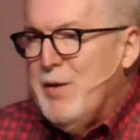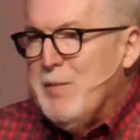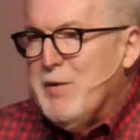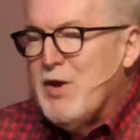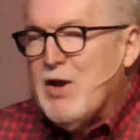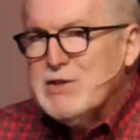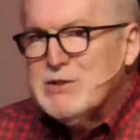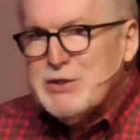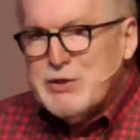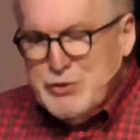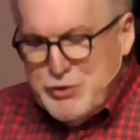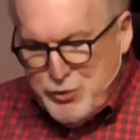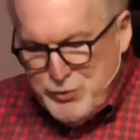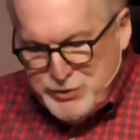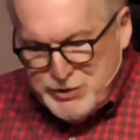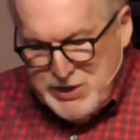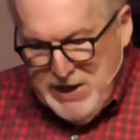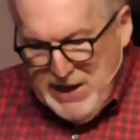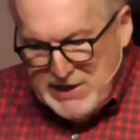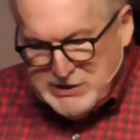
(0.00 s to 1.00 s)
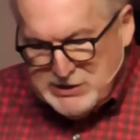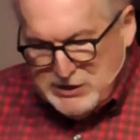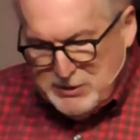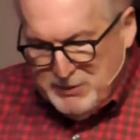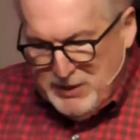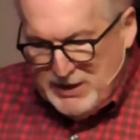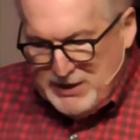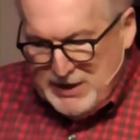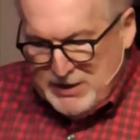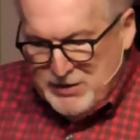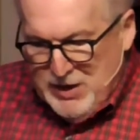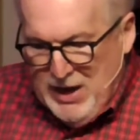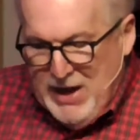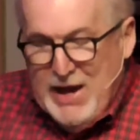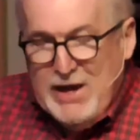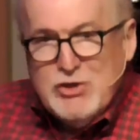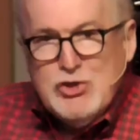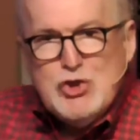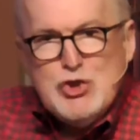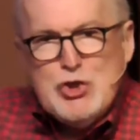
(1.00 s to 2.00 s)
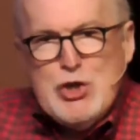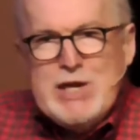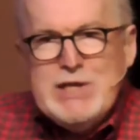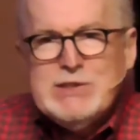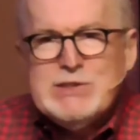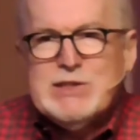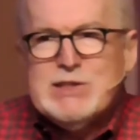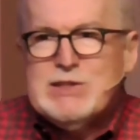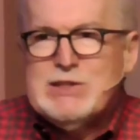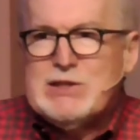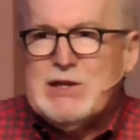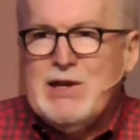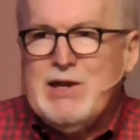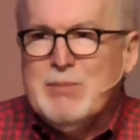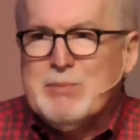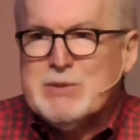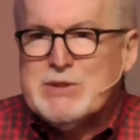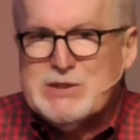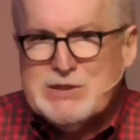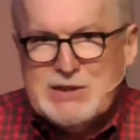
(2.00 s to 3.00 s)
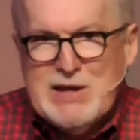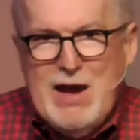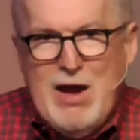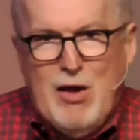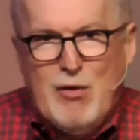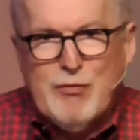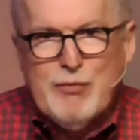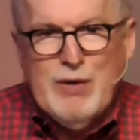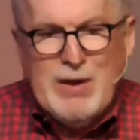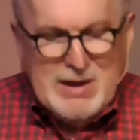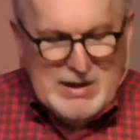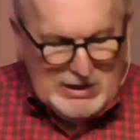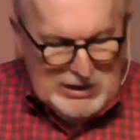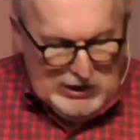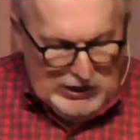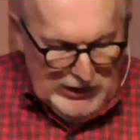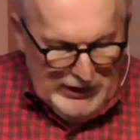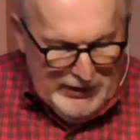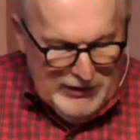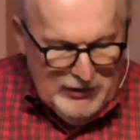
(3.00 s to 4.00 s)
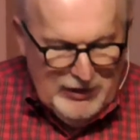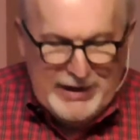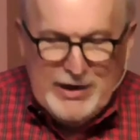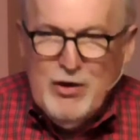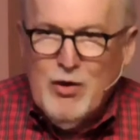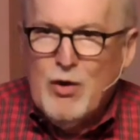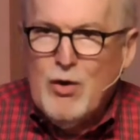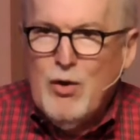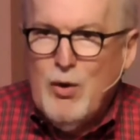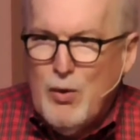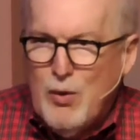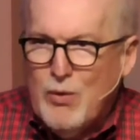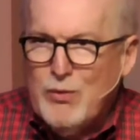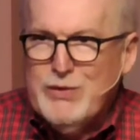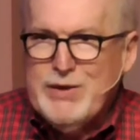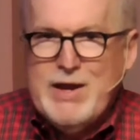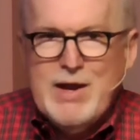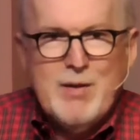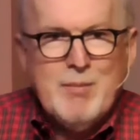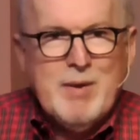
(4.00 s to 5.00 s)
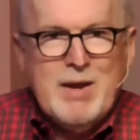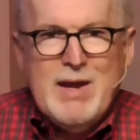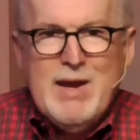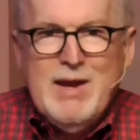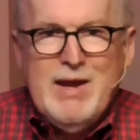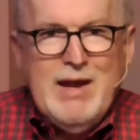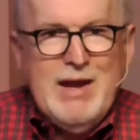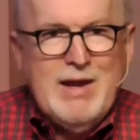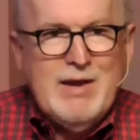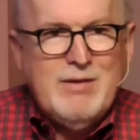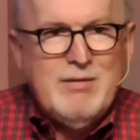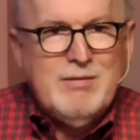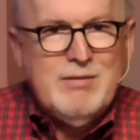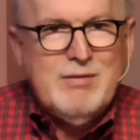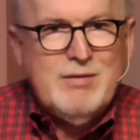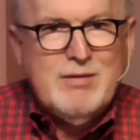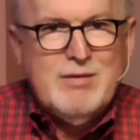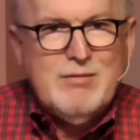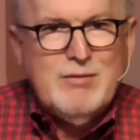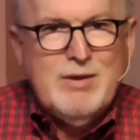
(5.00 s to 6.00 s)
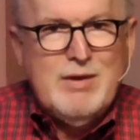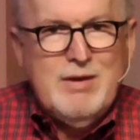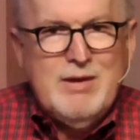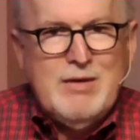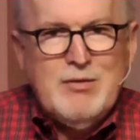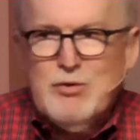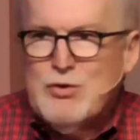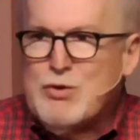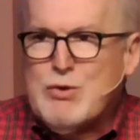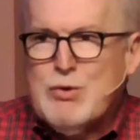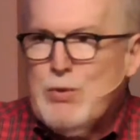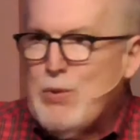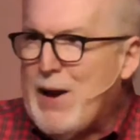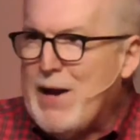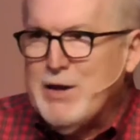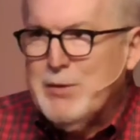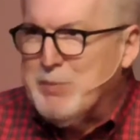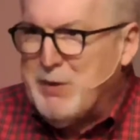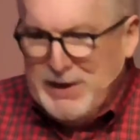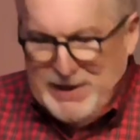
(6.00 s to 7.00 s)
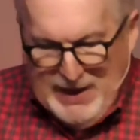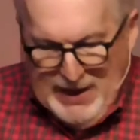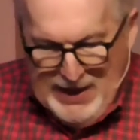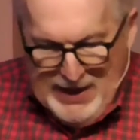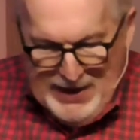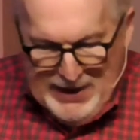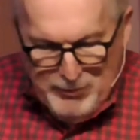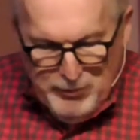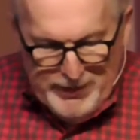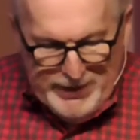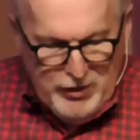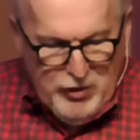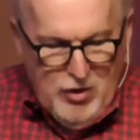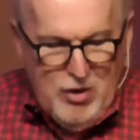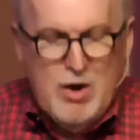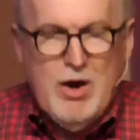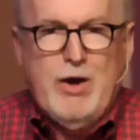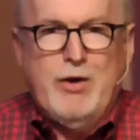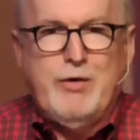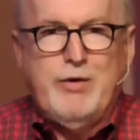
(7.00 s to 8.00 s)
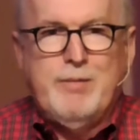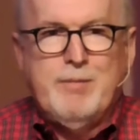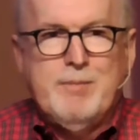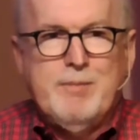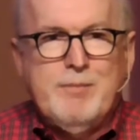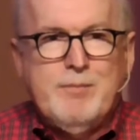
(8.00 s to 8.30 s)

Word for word: Because of the New Testament, and Jesus himself clearly hold him in incredibly high regard.